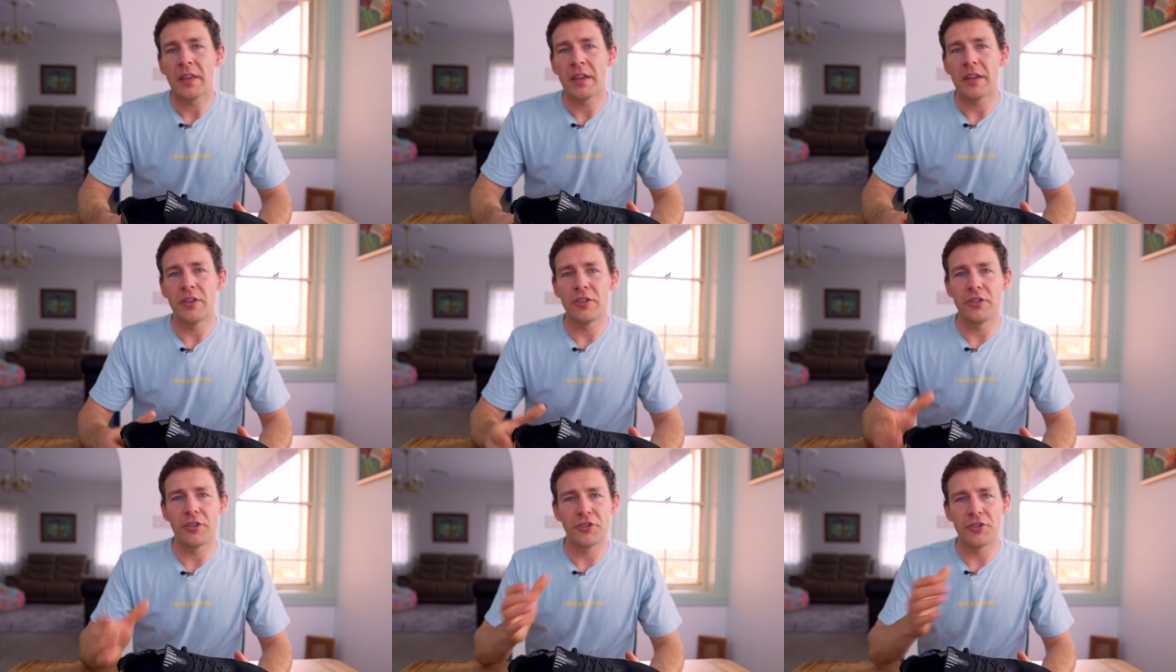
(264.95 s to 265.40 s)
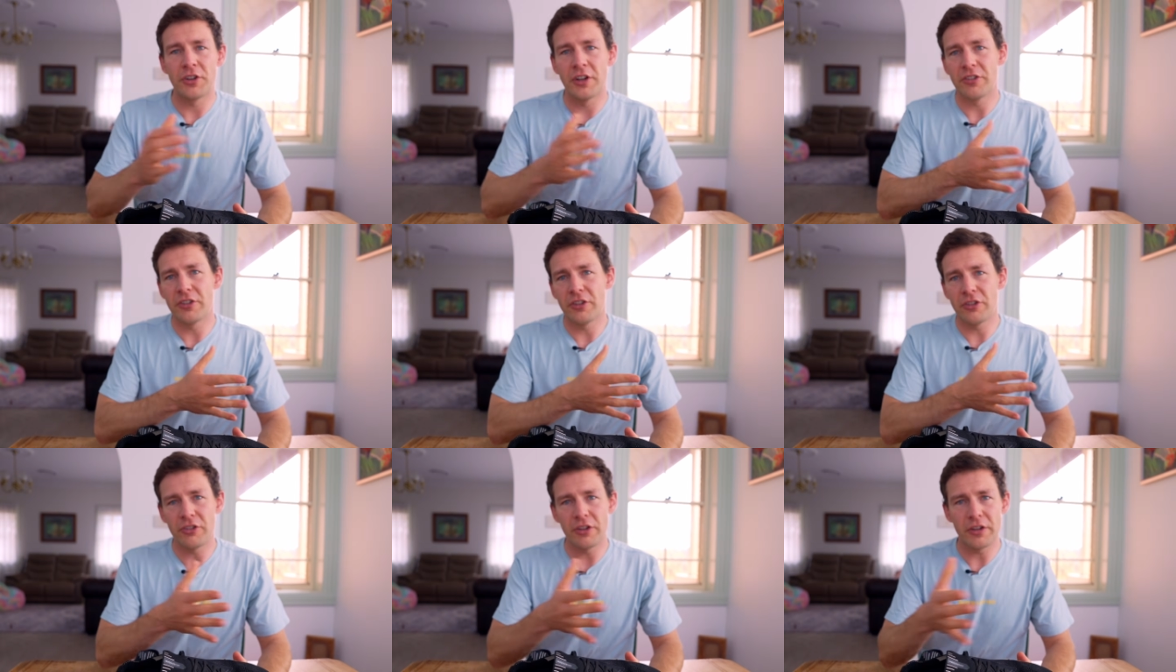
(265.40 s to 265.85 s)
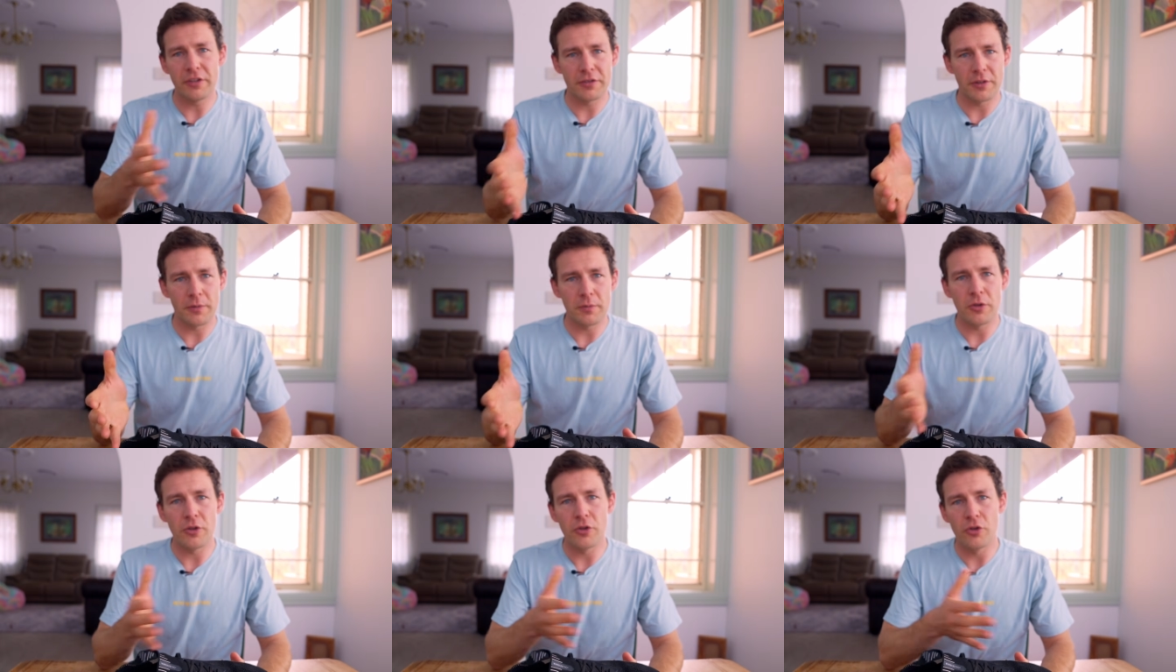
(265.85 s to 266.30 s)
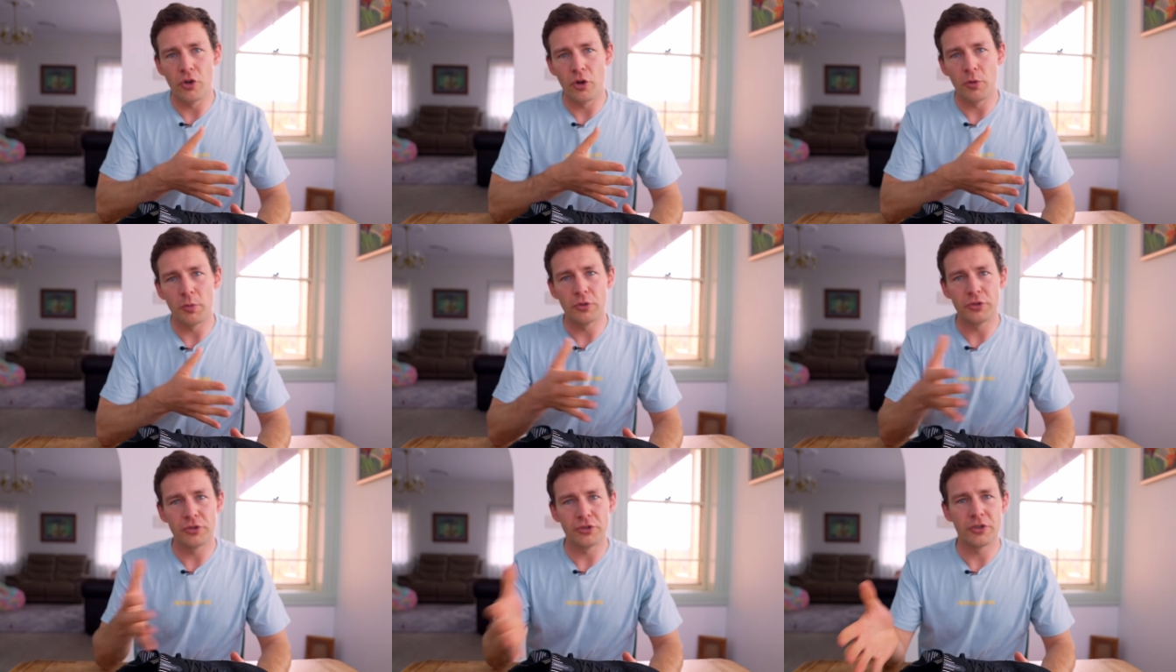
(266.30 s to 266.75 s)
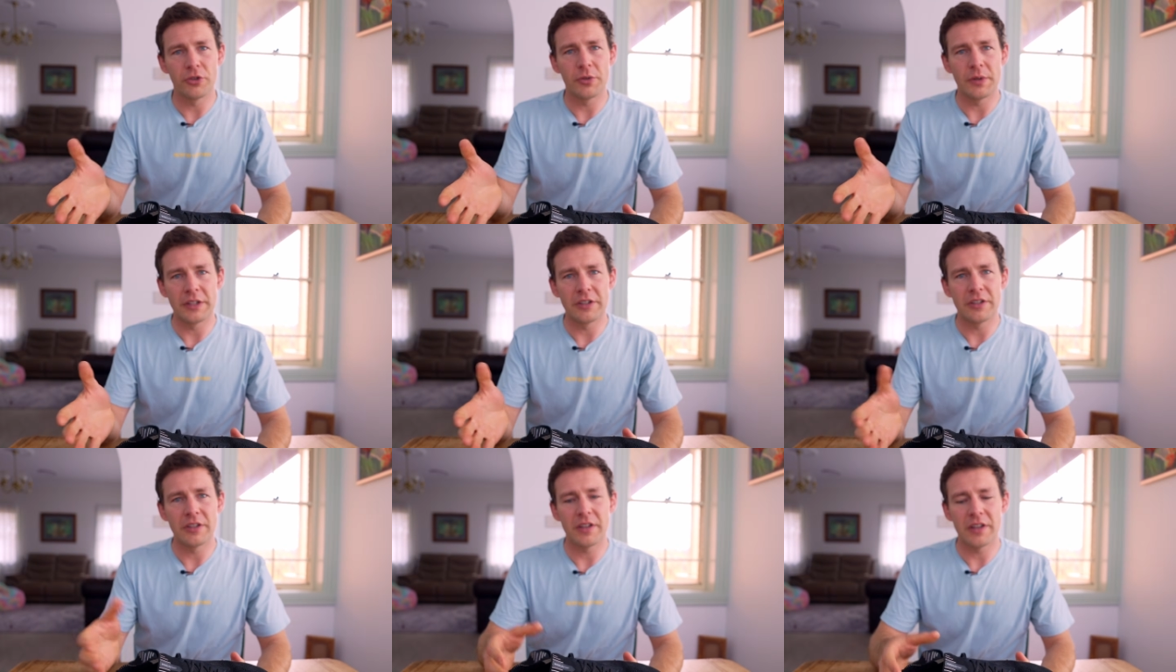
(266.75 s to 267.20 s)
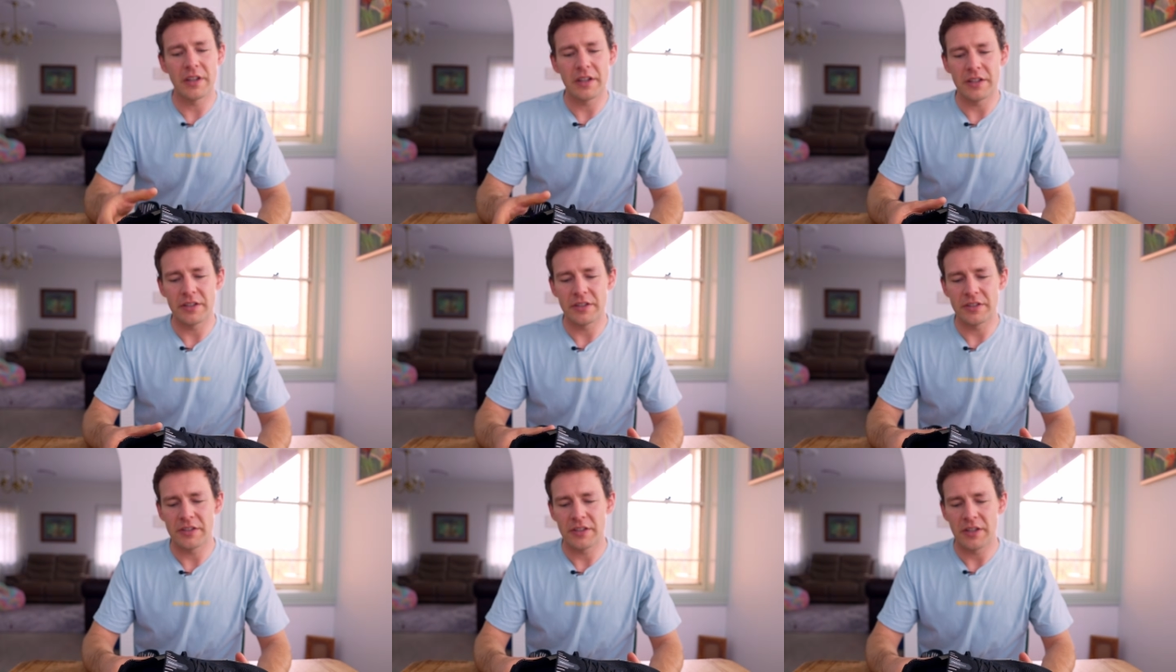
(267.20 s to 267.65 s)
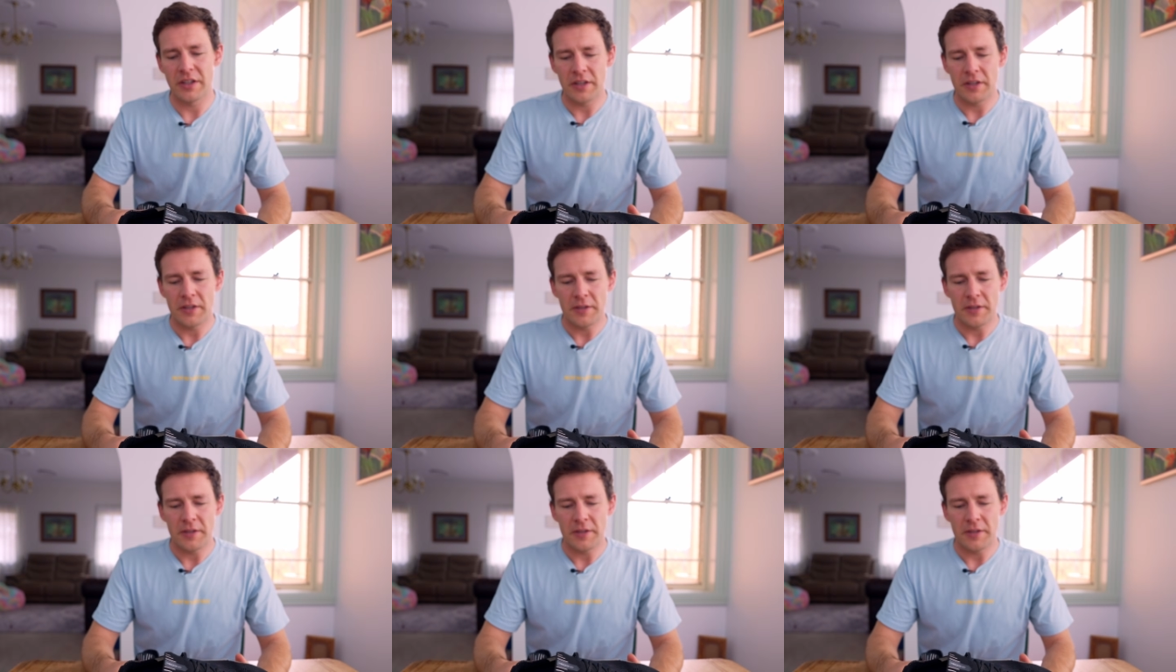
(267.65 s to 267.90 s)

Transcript: is the transitioning from your normal shoe into these.